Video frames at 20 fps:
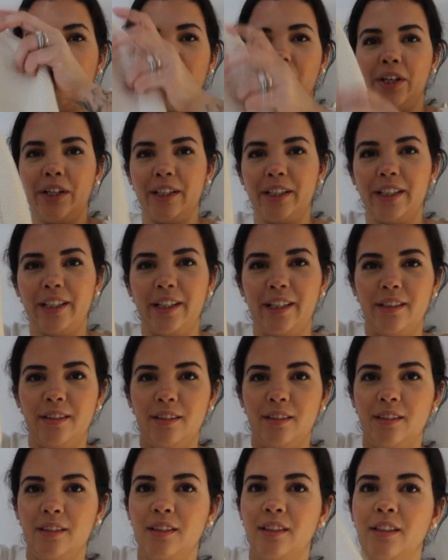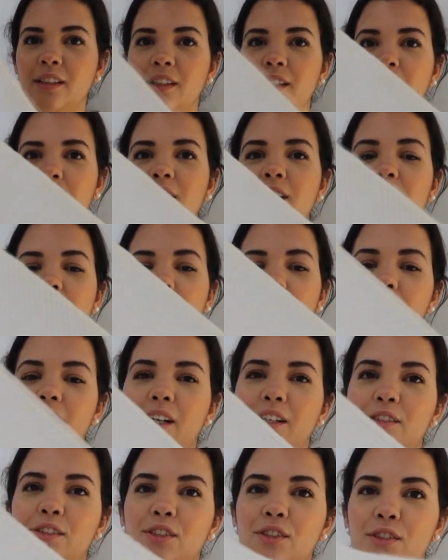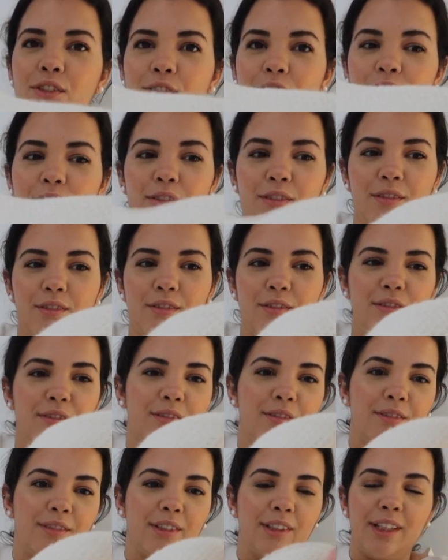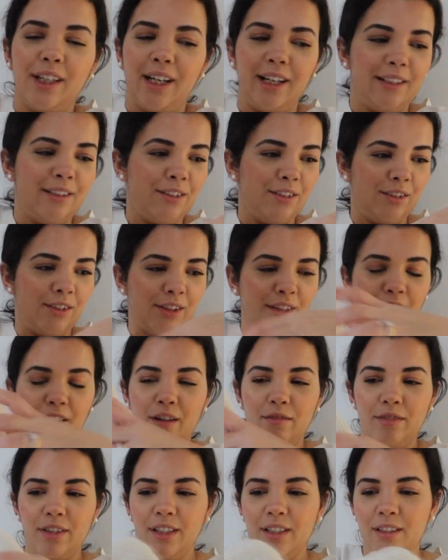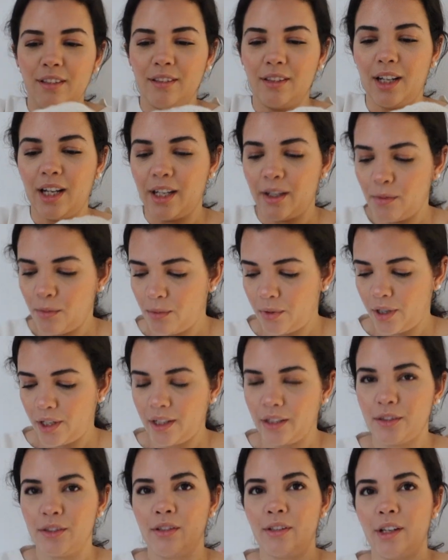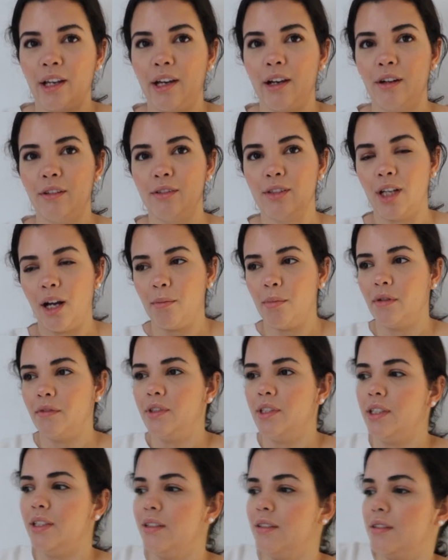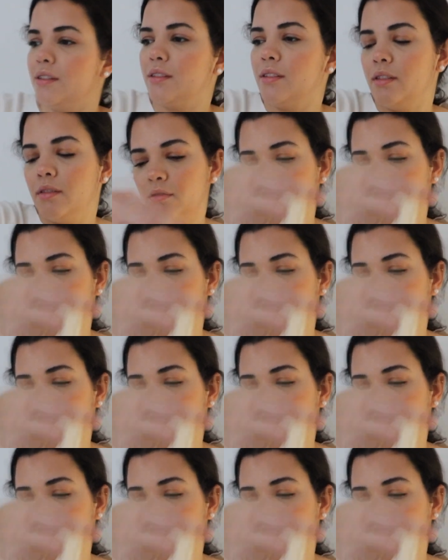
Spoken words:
cardigan. I just love it. I wore it today on top of this,